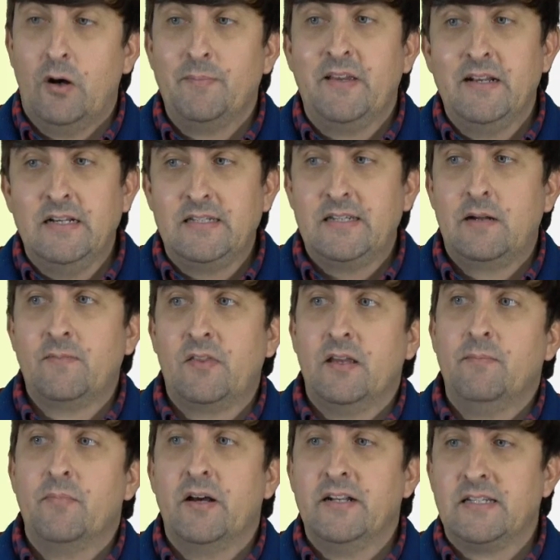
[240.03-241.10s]
I'm getting
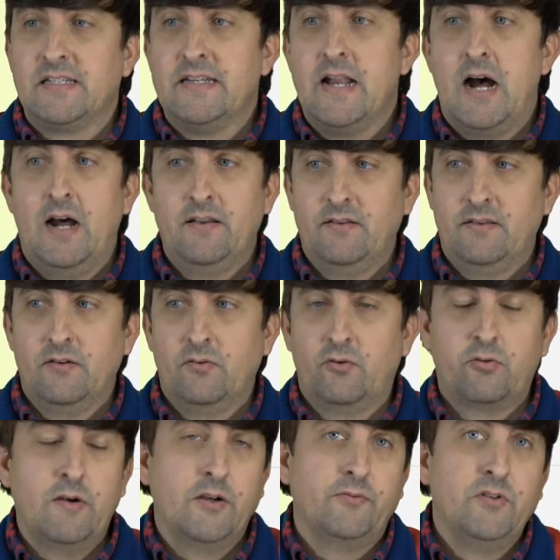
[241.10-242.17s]
something, but it's not the
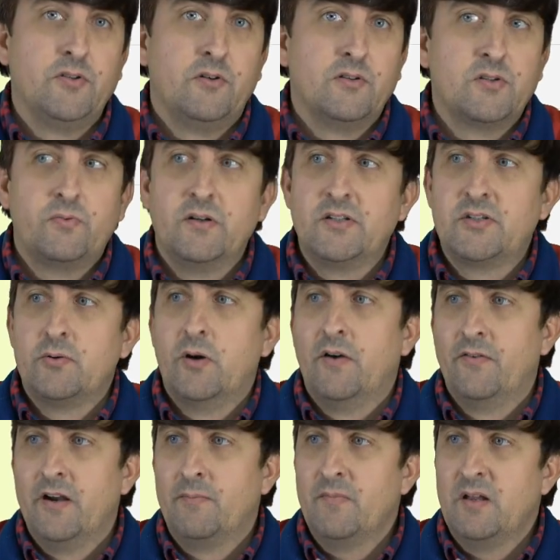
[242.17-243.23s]
correct results whatsoever.
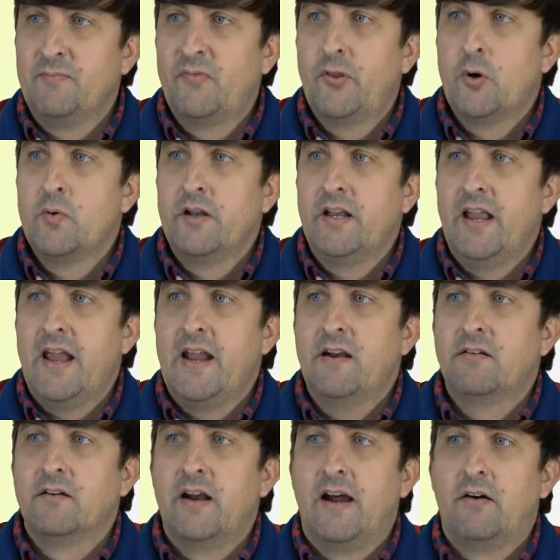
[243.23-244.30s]
And I'm throwing an
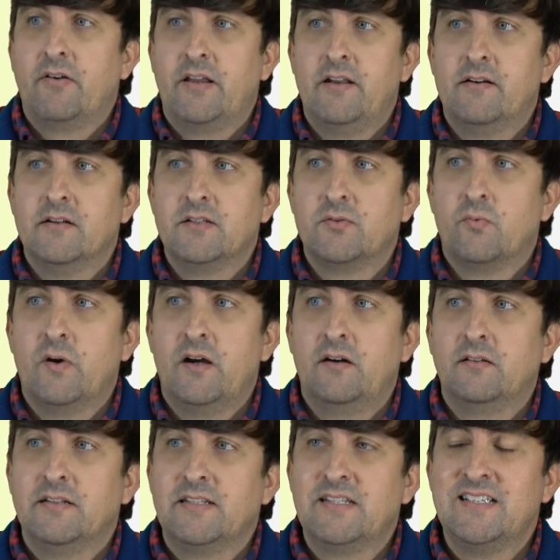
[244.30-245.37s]
error out here as well.
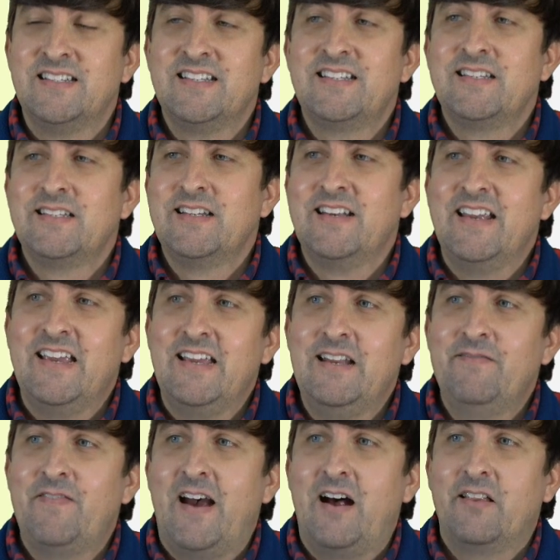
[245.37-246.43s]
And it says this is an
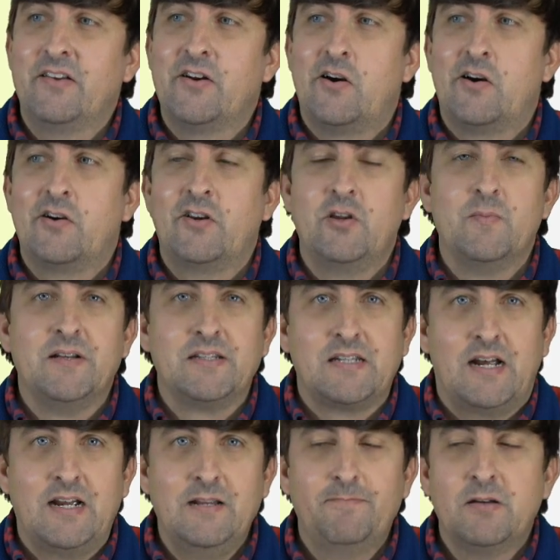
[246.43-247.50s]
invalid argument
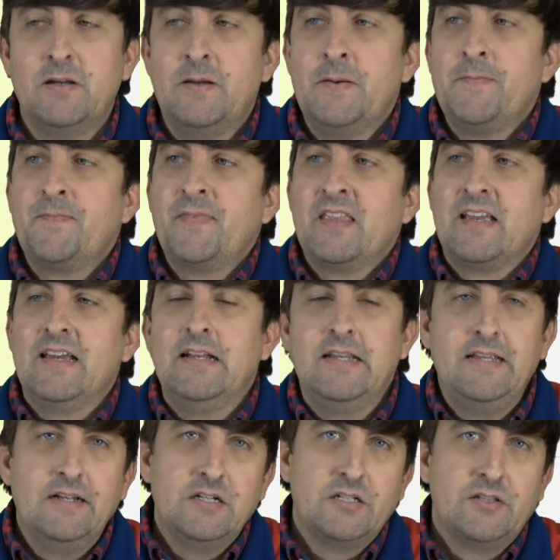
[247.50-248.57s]
type. And
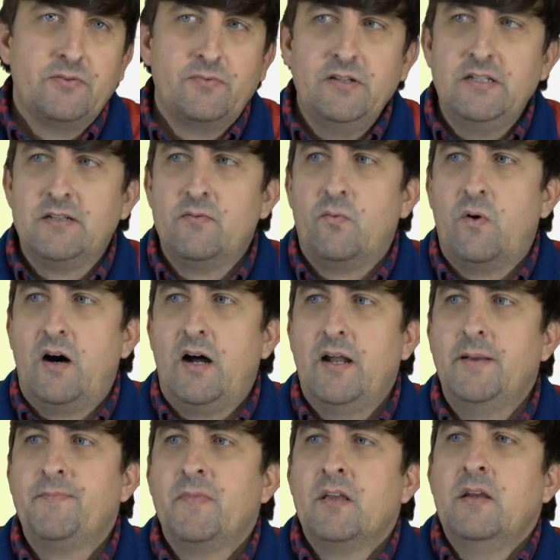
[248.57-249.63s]
here's the reason
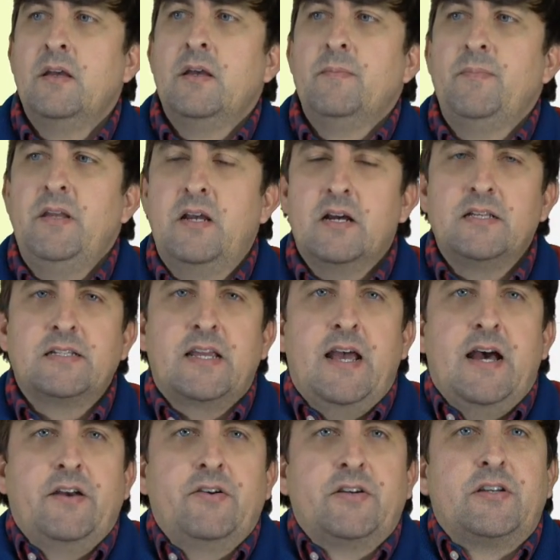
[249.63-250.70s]
why. Because
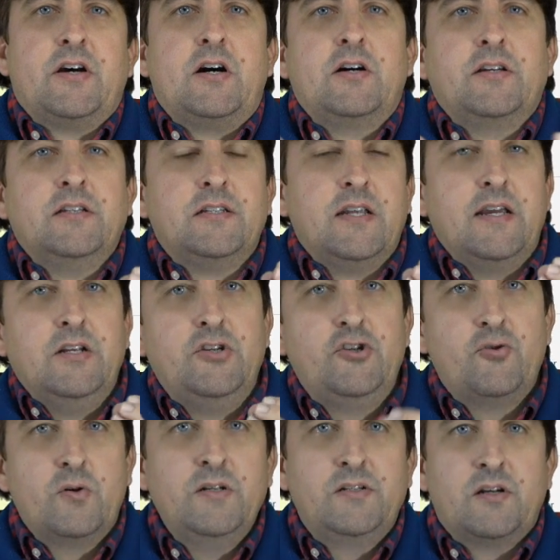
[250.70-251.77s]
cat or dog is a
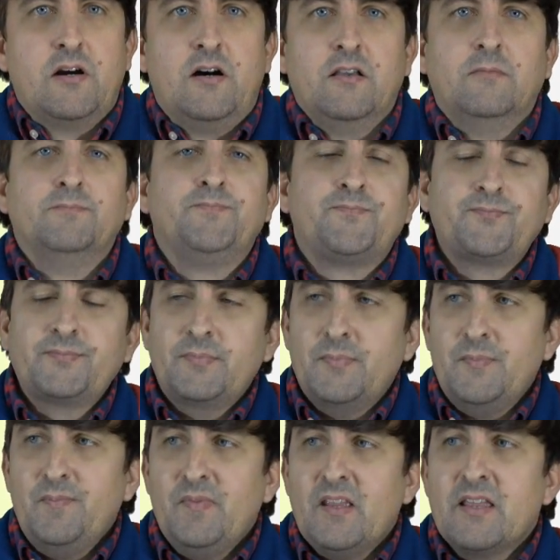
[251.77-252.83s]
choice column,
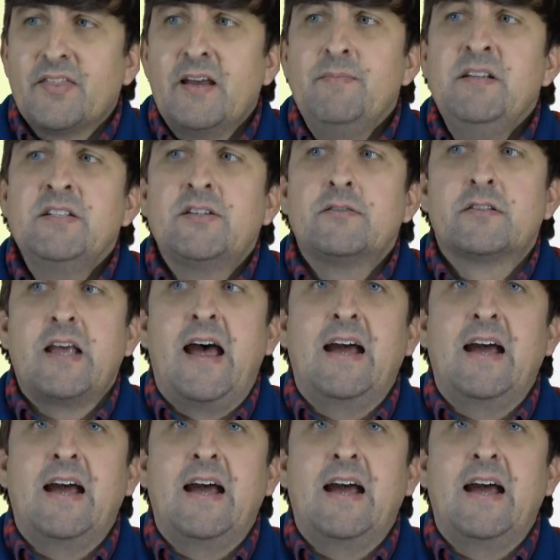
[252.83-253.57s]
that means there's